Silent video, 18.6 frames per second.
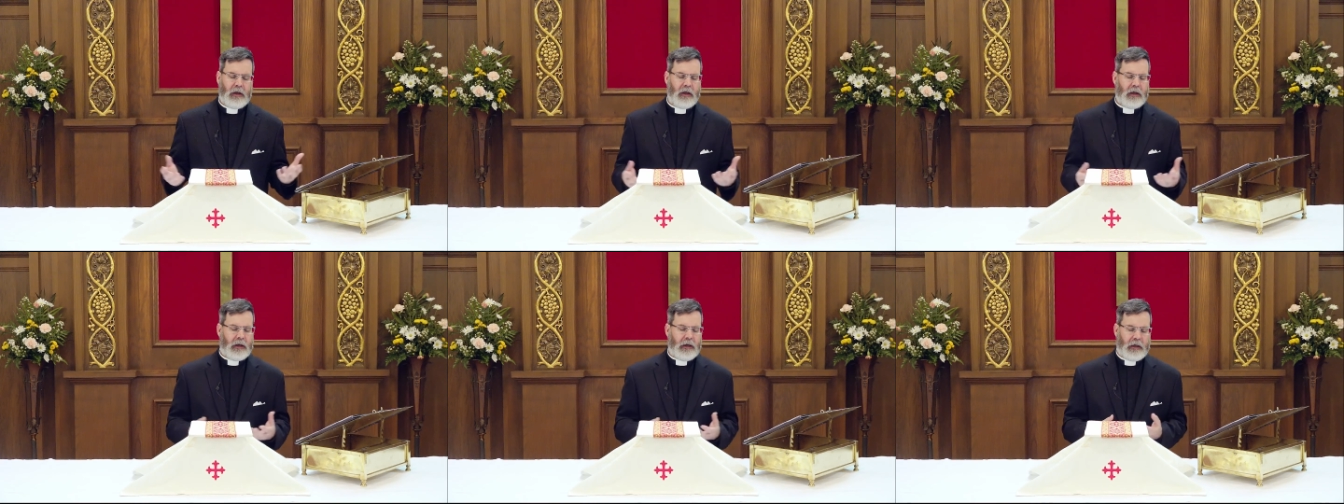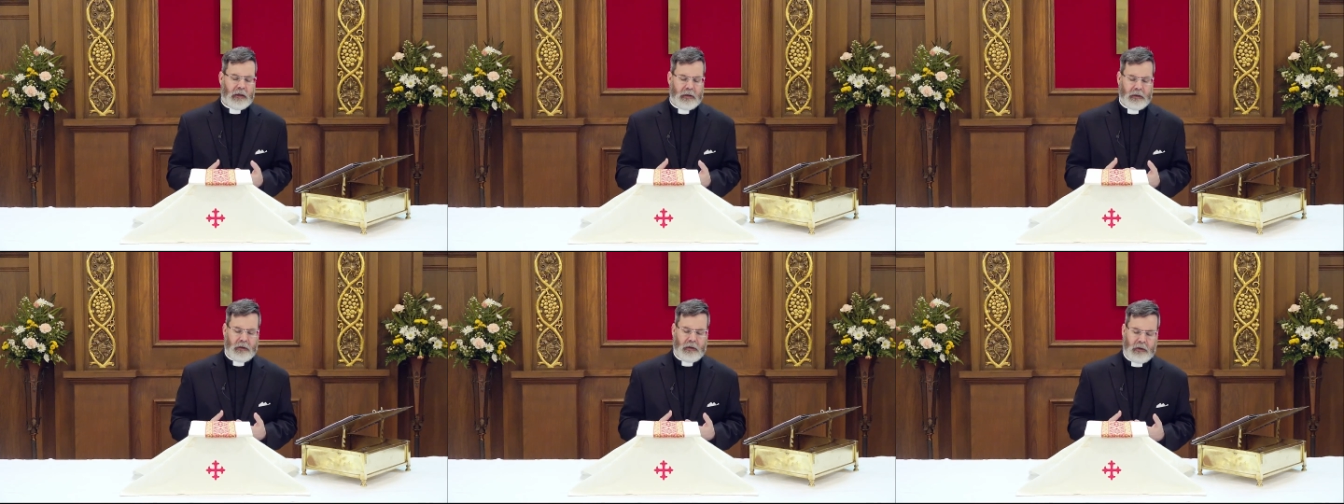
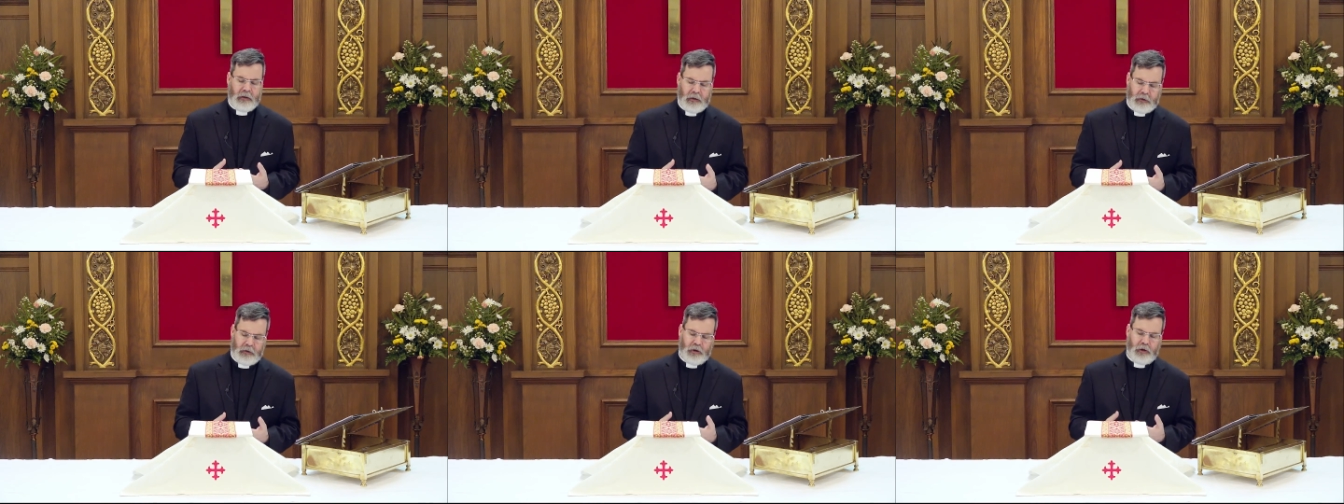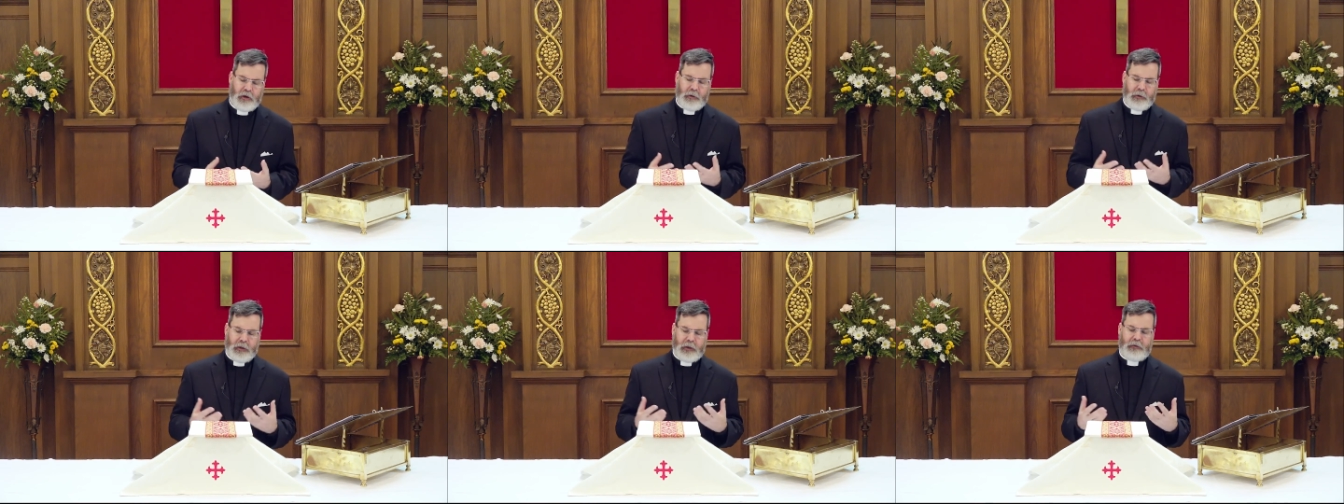
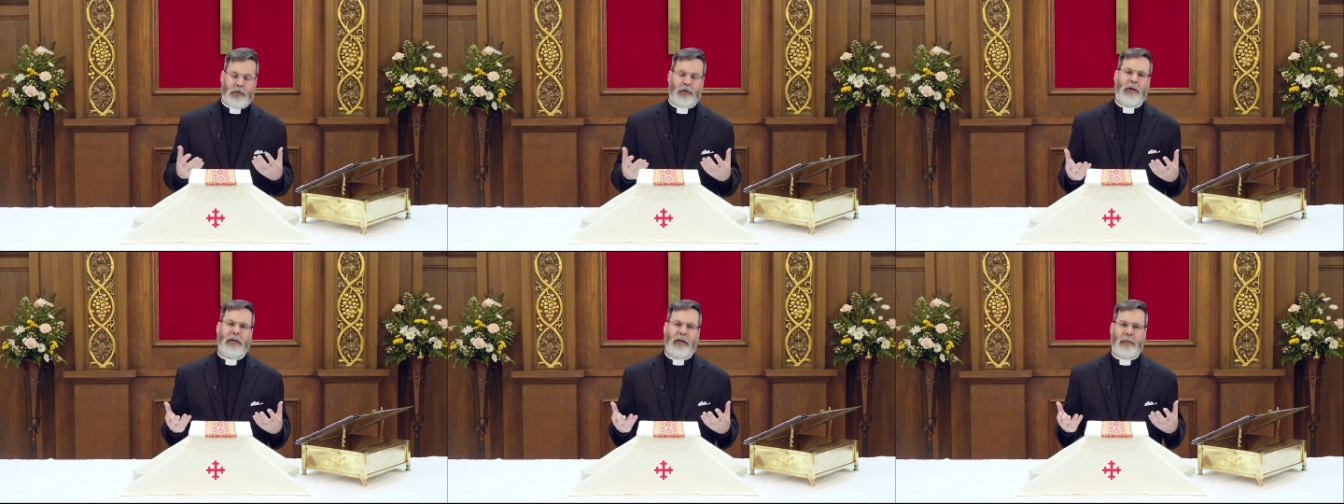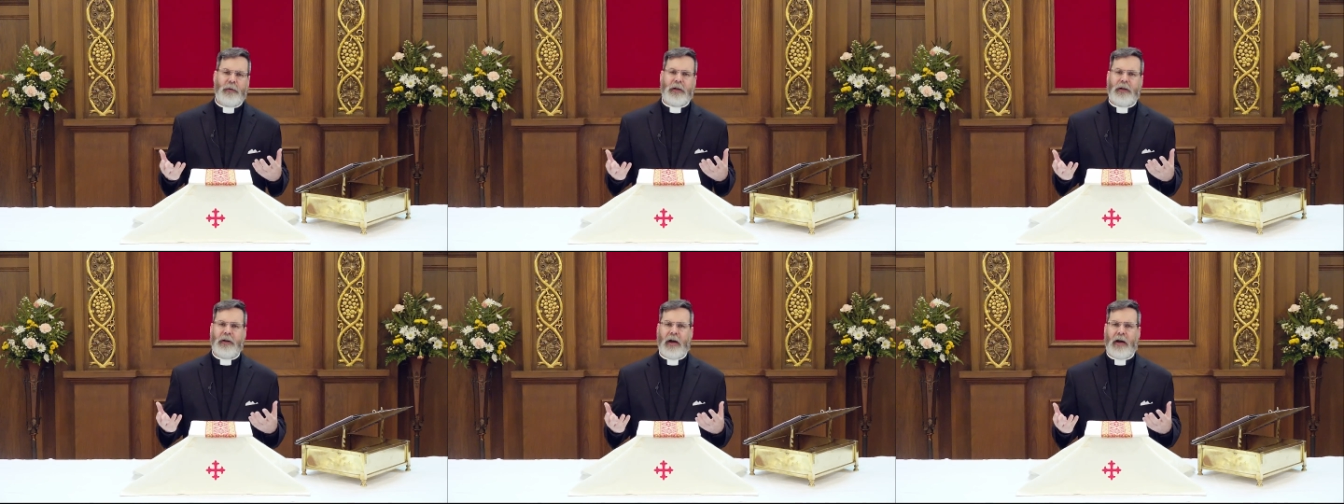it's going to
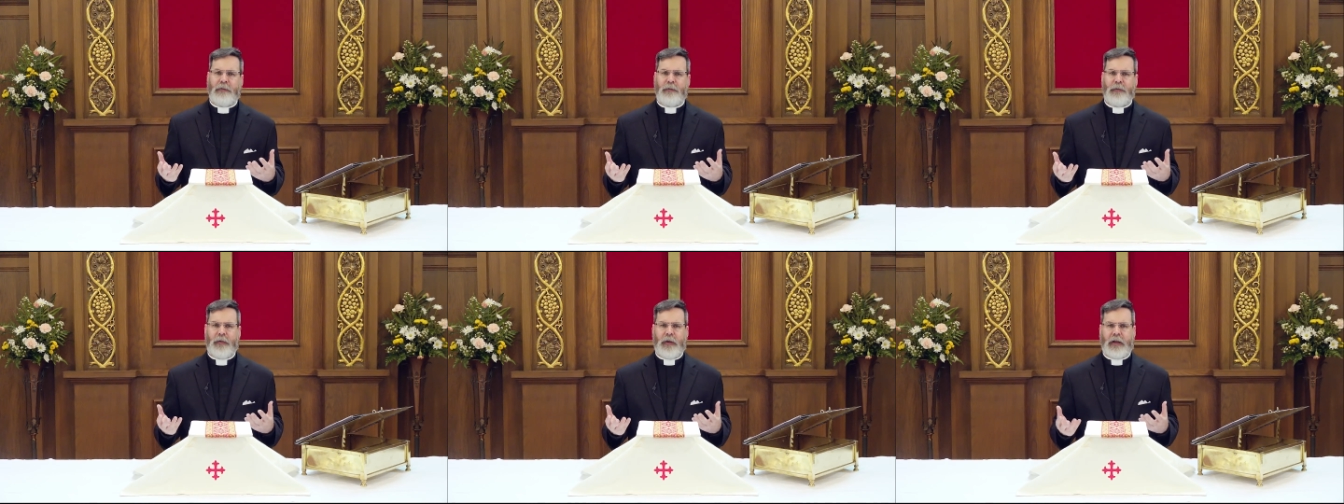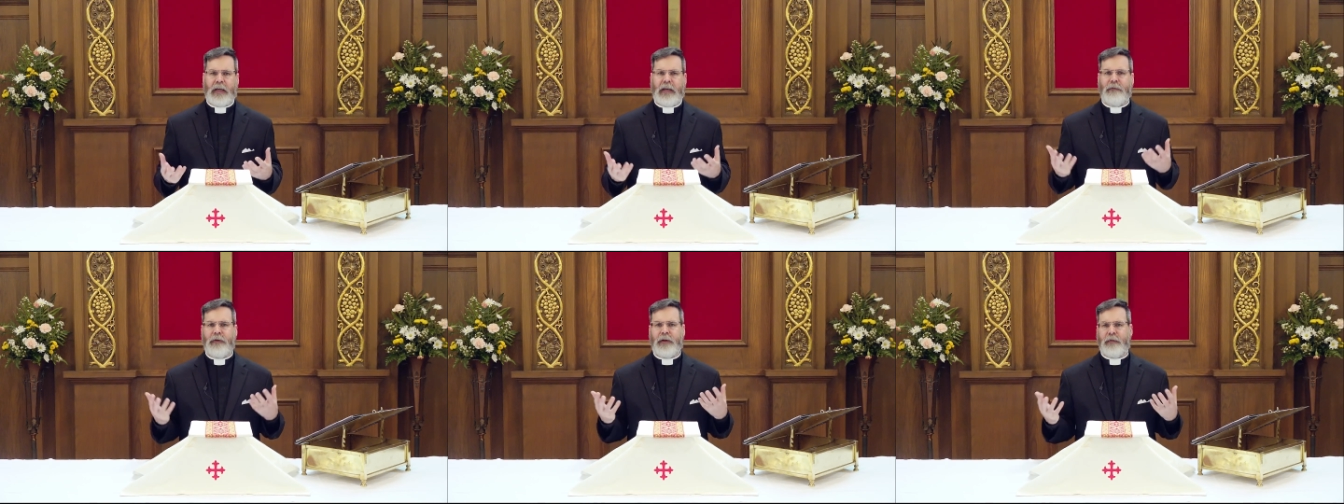be enough that
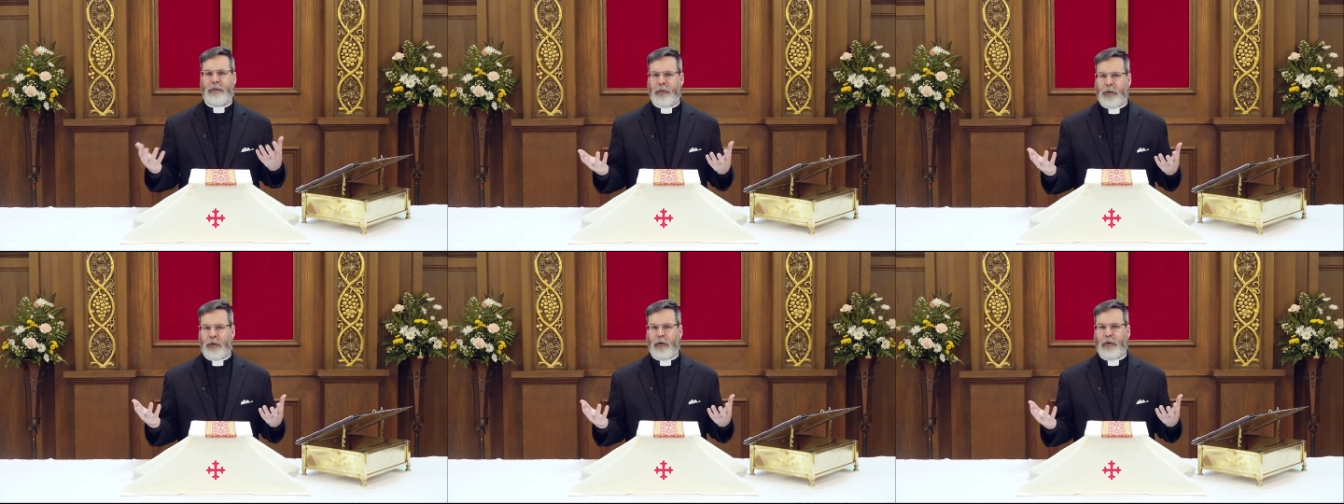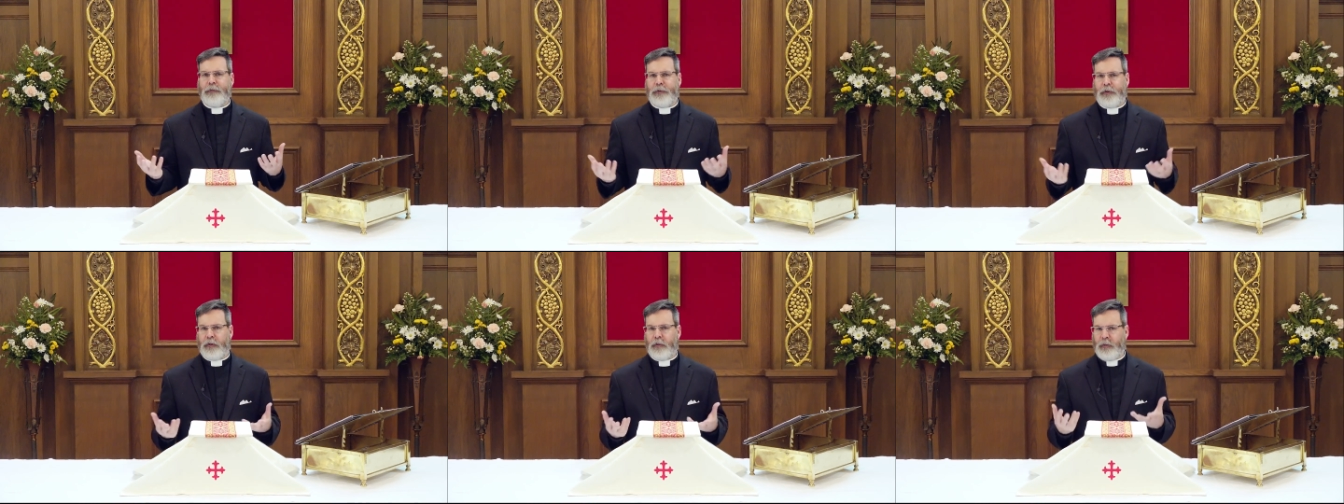even if we're
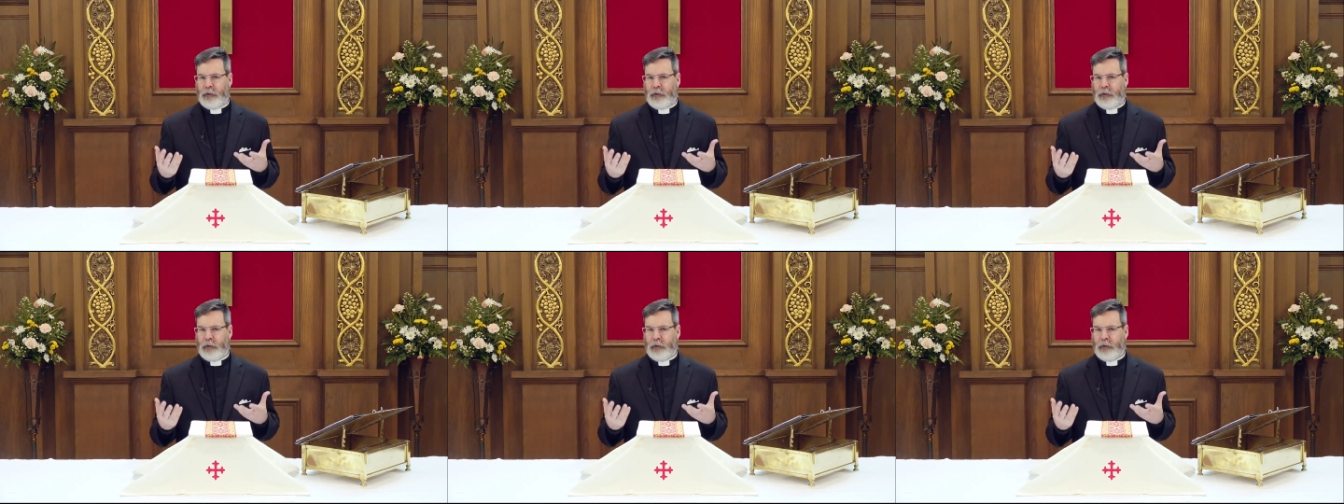over,